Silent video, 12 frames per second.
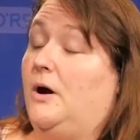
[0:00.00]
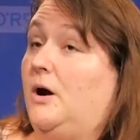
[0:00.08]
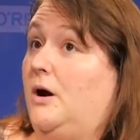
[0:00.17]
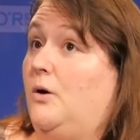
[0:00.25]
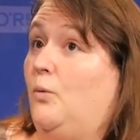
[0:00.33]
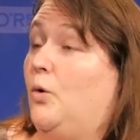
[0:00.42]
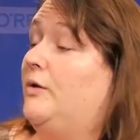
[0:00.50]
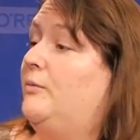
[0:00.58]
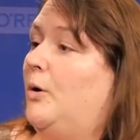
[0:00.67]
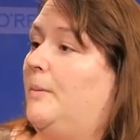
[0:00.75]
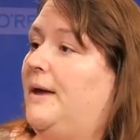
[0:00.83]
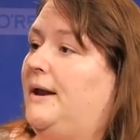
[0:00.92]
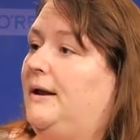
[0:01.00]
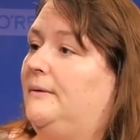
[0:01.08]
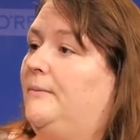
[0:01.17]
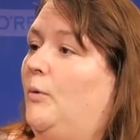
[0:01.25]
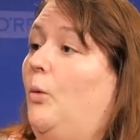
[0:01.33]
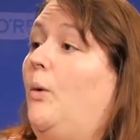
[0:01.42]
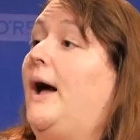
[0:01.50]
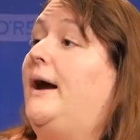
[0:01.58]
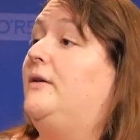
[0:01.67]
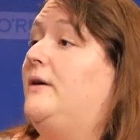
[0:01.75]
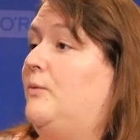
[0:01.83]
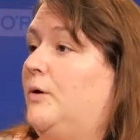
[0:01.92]
are worth more money. Well, why
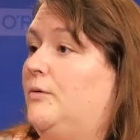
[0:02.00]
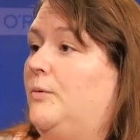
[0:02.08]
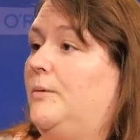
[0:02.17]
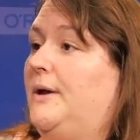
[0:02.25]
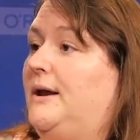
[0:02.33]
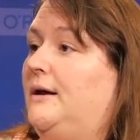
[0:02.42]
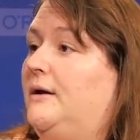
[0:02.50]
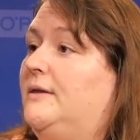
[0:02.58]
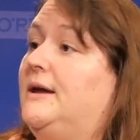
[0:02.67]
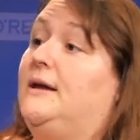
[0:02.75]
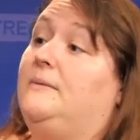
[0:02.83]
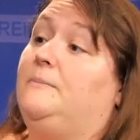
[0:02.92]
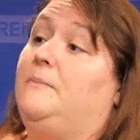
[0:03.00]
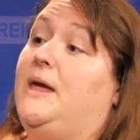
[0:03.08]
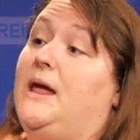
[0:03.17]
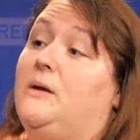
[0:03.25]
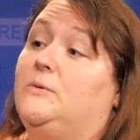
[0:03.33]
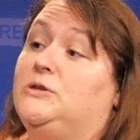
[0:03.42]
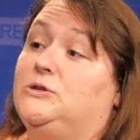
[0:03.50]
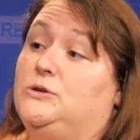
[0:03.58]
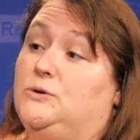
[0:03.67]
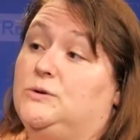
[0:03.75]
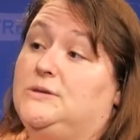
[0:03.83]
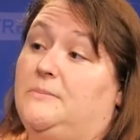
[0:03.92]
are they worth more money? Are they being able to
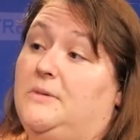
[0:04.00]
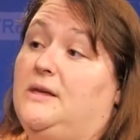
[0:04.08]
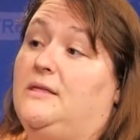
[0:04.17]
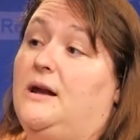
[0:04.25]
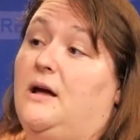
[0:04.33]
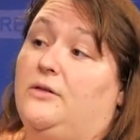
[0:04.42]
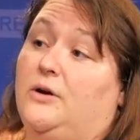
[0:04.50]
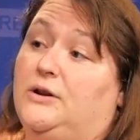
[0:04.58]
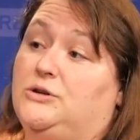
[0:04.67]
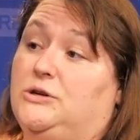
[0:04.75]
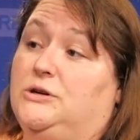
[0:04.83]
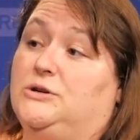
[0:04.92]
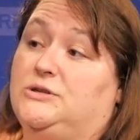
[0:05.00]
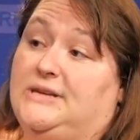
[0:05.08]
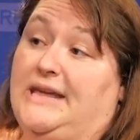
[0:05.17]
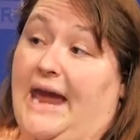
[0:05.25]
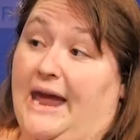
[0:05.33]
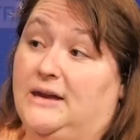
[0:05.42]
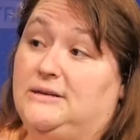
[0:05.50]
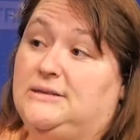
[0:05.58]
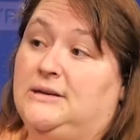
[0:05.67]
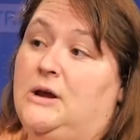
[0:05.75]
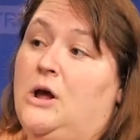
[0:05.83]
do something that other engineers can't?